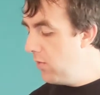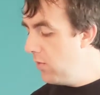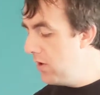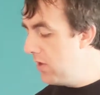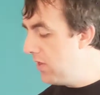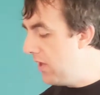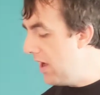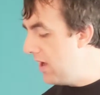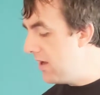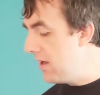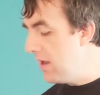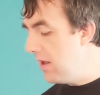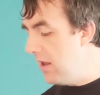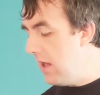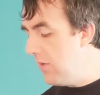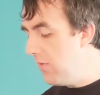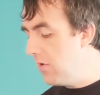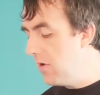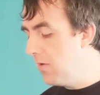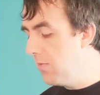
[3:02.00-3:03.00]
with an
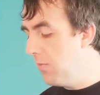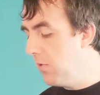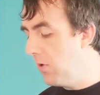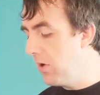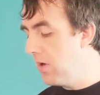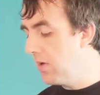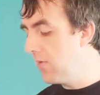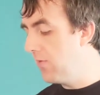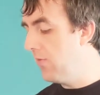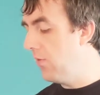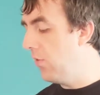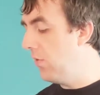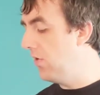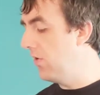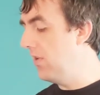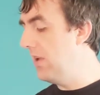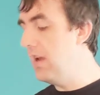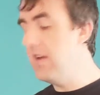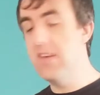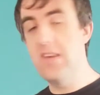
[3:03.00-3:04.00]
11.4
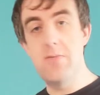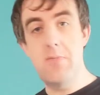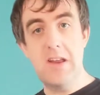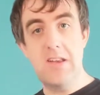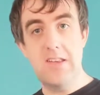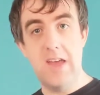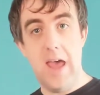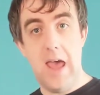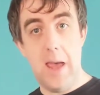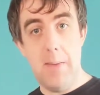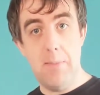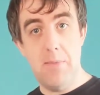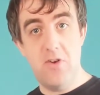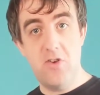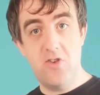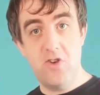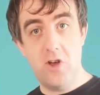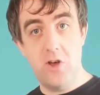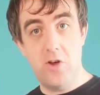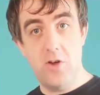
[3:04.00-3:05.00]
centimetre
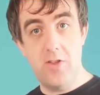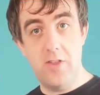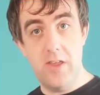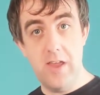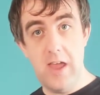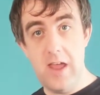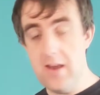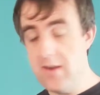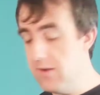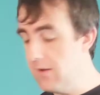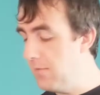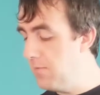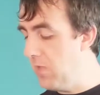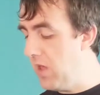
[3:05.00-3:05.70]
aperture on the end,